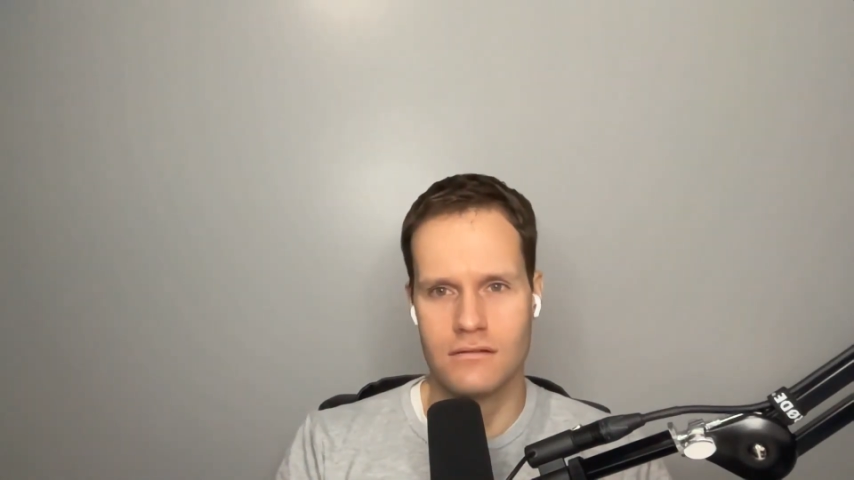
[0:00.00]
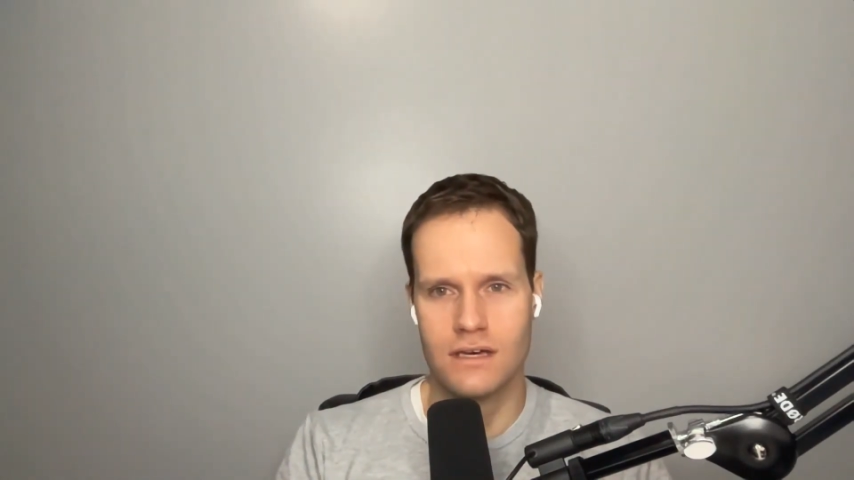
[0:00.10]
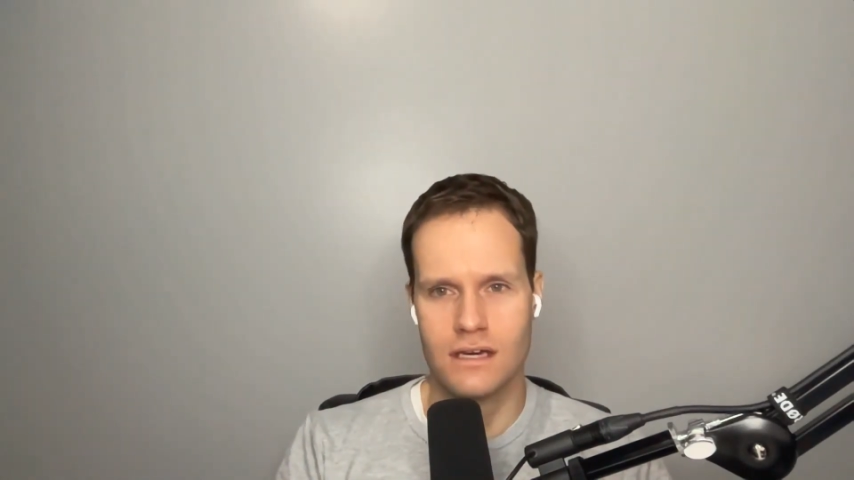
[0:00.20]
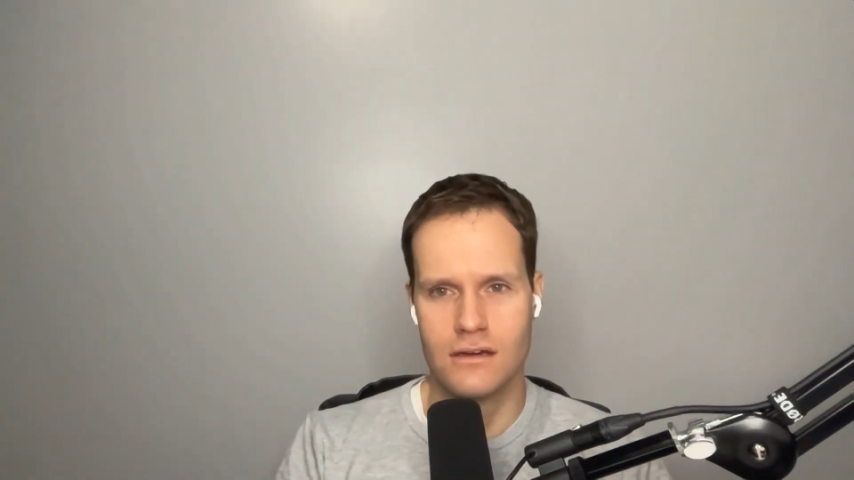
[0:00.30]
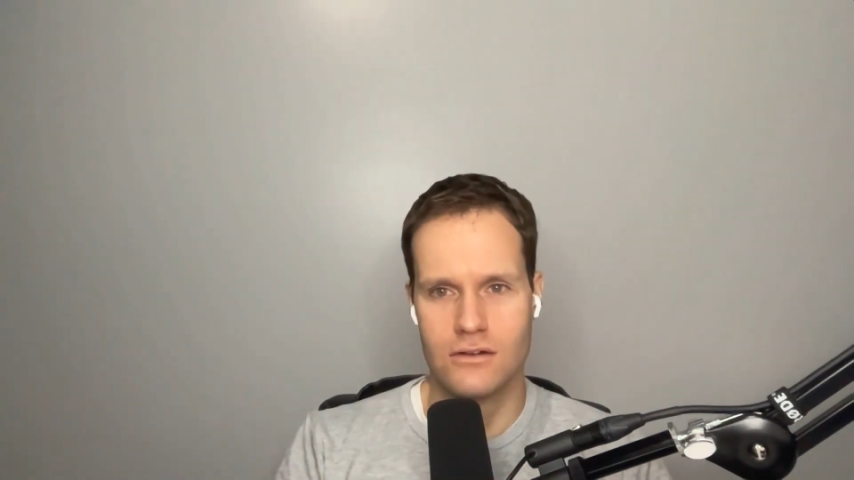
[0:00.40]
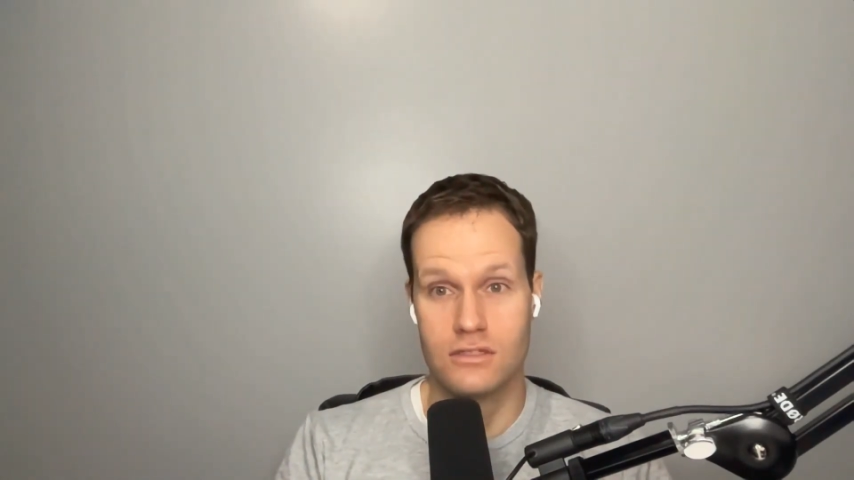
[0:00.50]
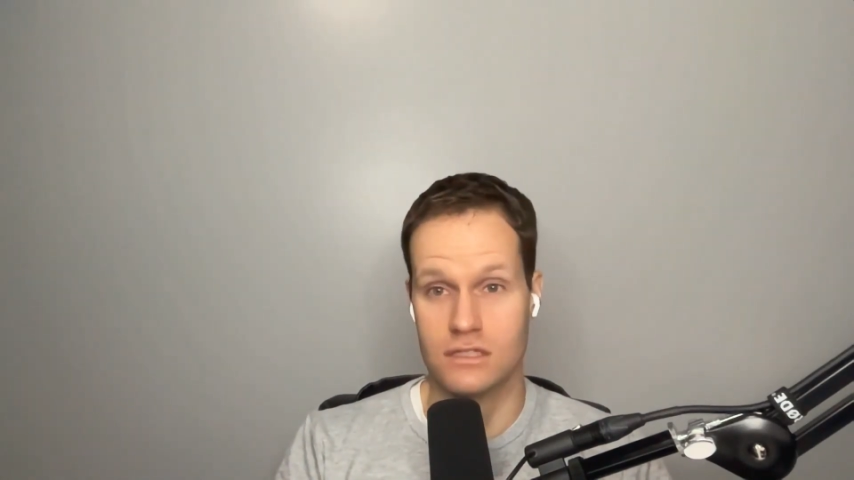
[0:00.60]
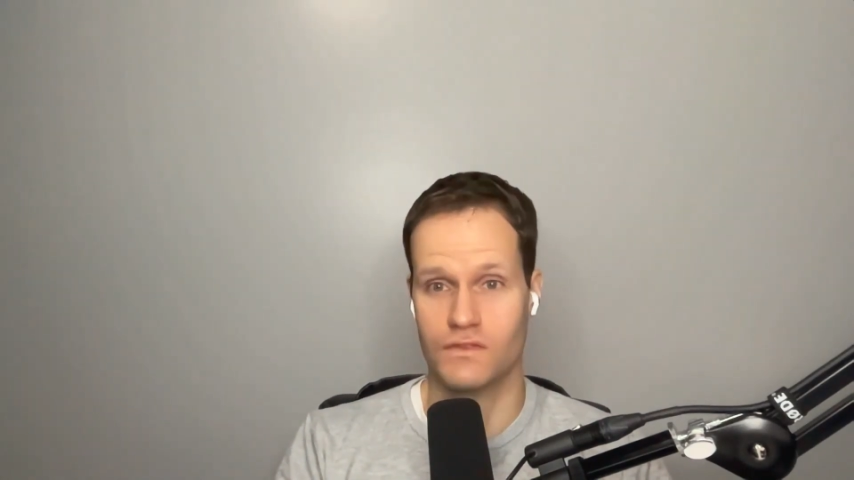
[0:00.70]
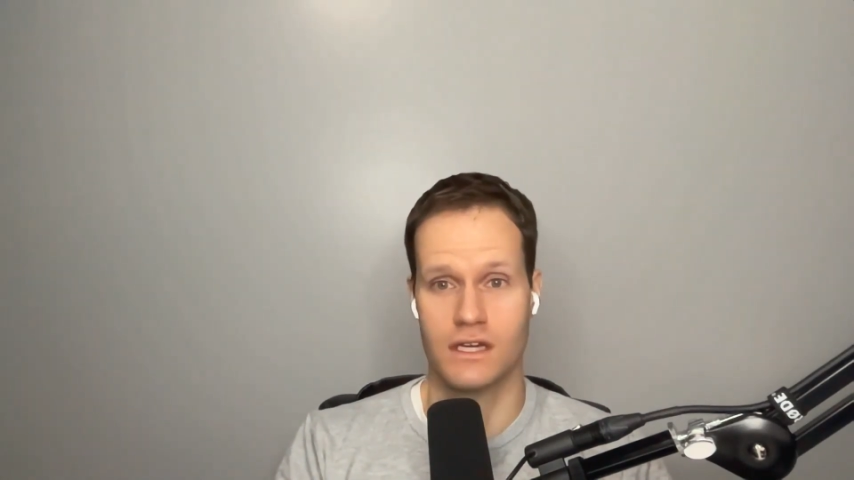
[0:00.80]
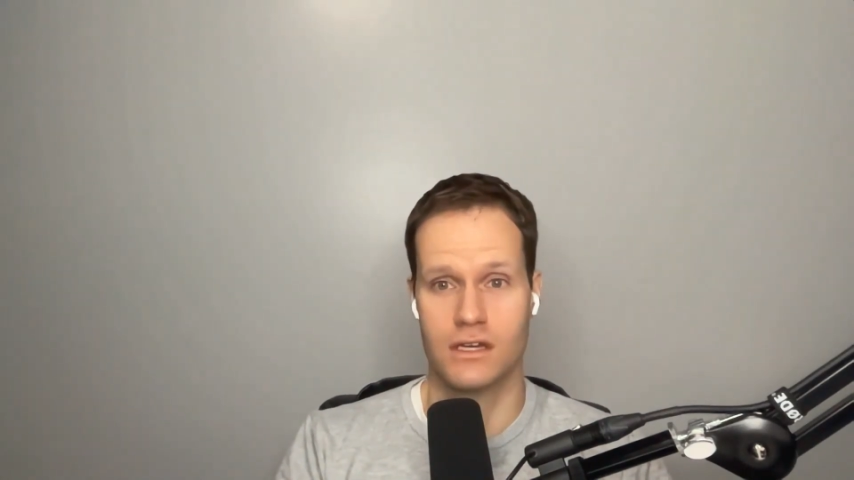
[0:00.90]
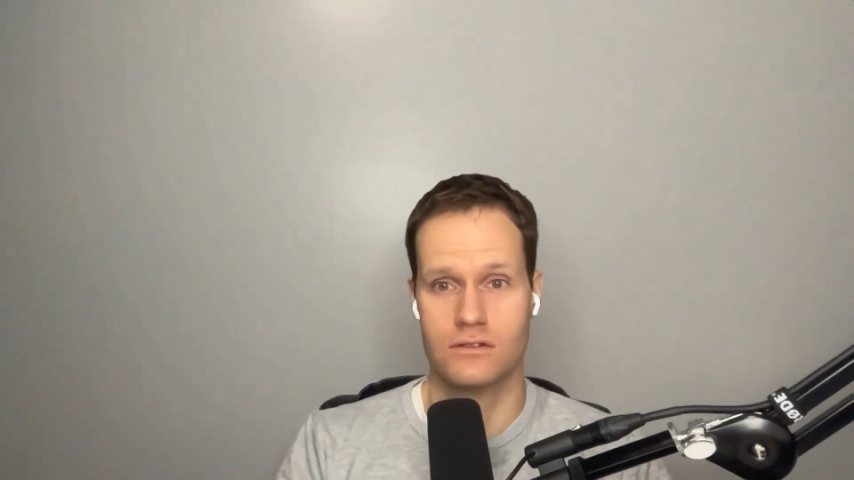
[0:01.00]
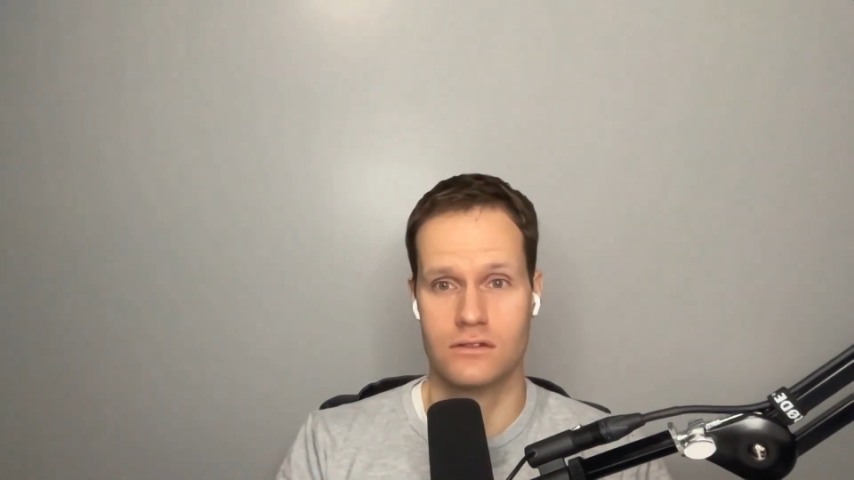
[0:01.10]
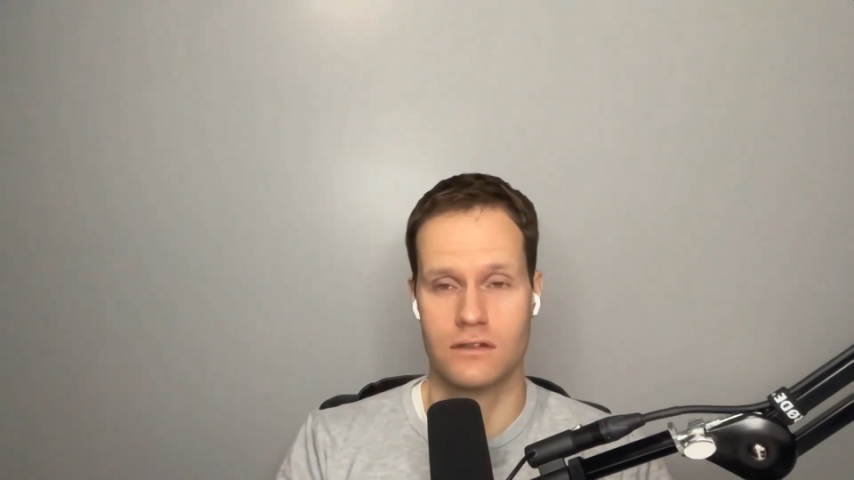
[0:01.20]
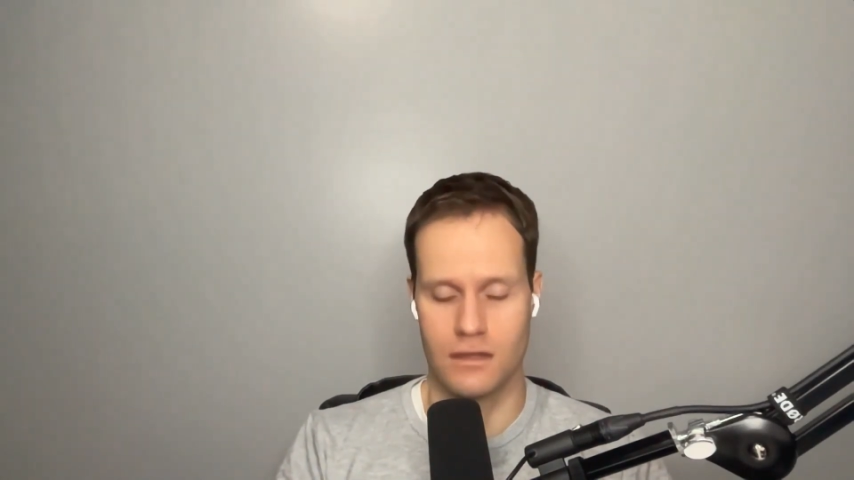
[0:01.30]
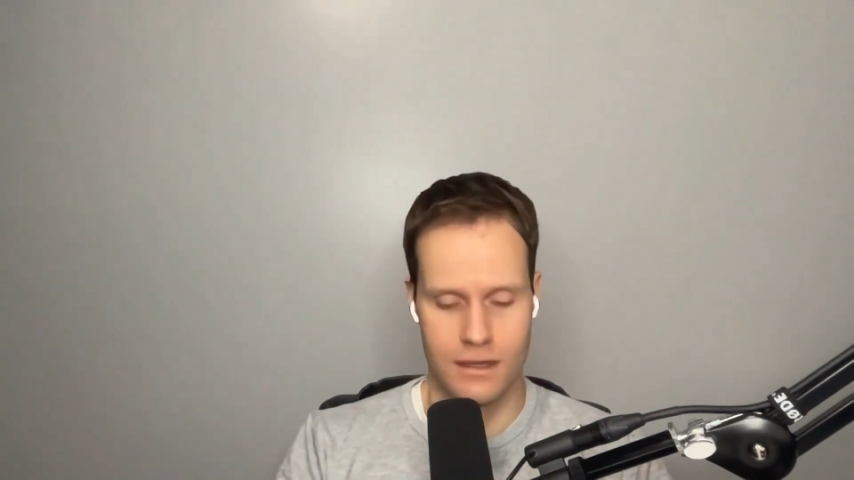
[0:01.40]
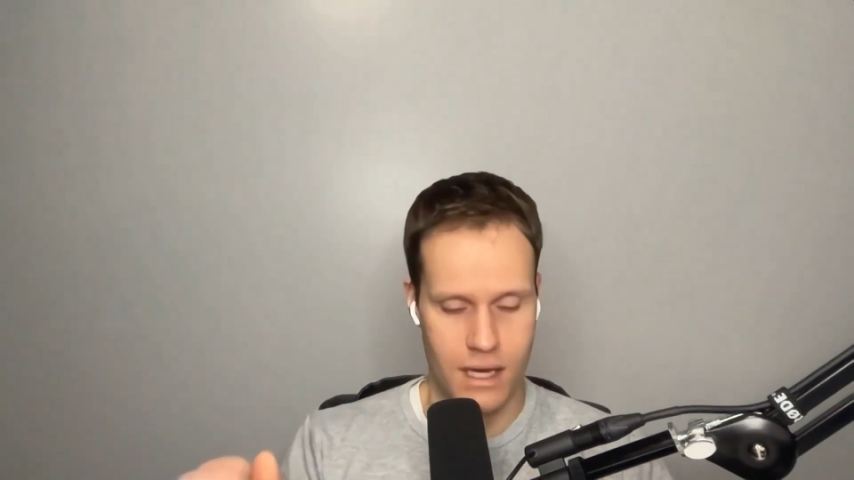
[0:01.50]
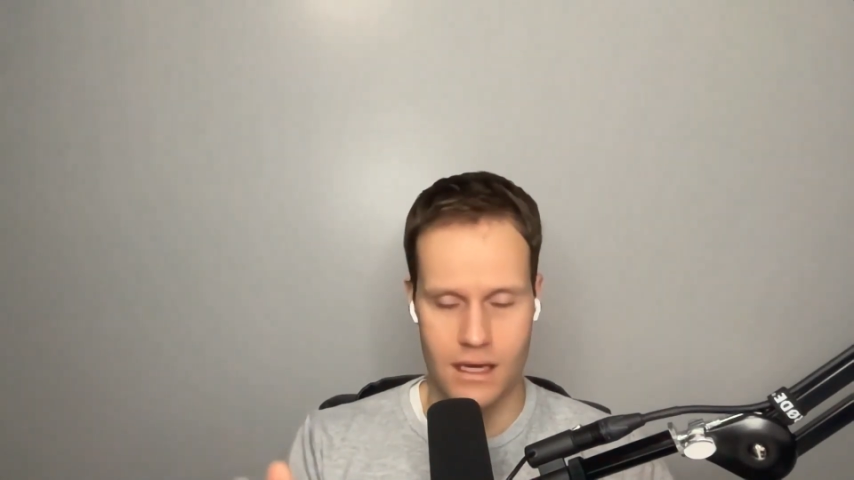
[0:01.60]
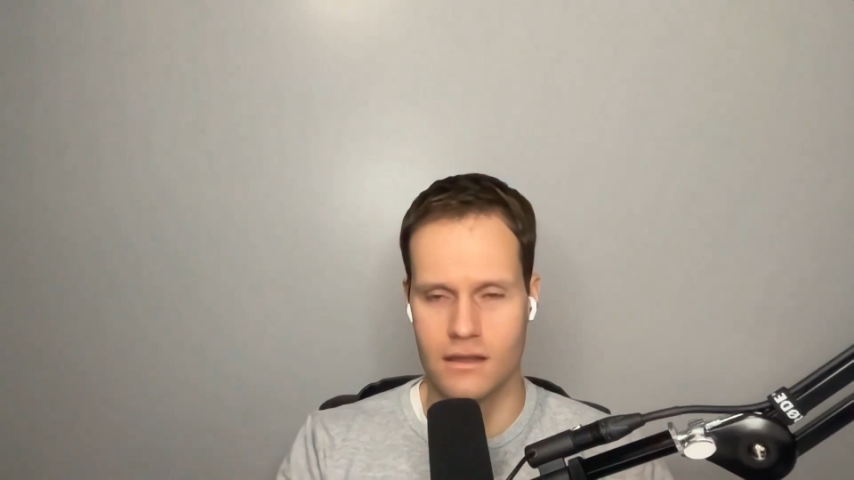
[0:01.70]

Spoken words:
they hear six figures and they're like, man,